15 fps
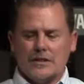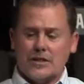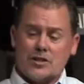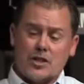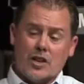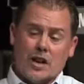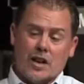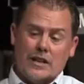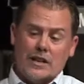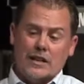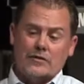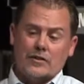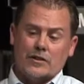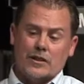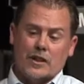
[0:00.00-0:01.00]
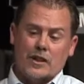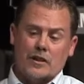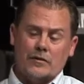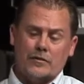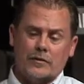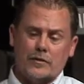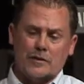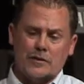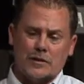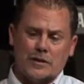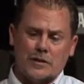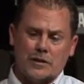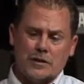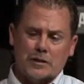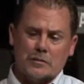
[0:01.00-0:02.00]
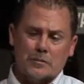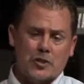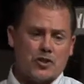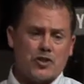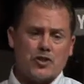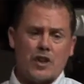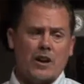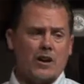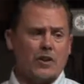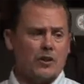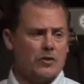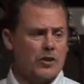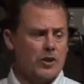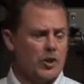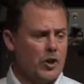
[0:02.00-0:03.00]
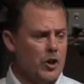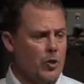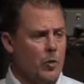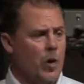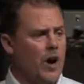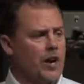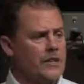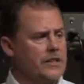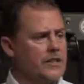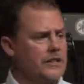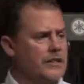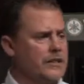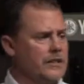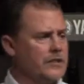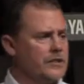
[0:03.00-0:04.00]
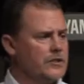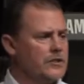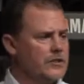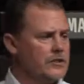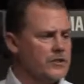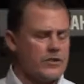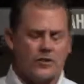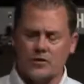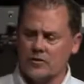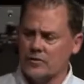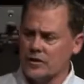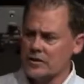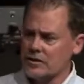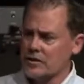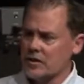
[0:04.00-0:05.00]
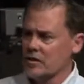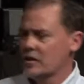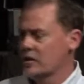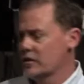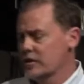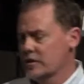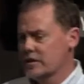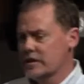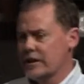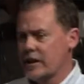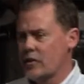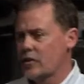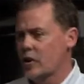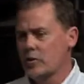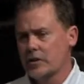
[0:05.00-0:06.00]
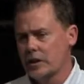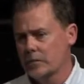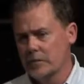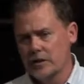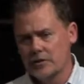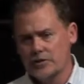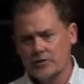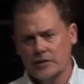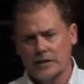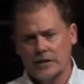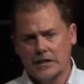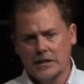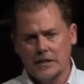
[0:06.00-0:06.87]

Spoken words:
Does God even love Michelle, who walked in to the service, or the karaoke ministry?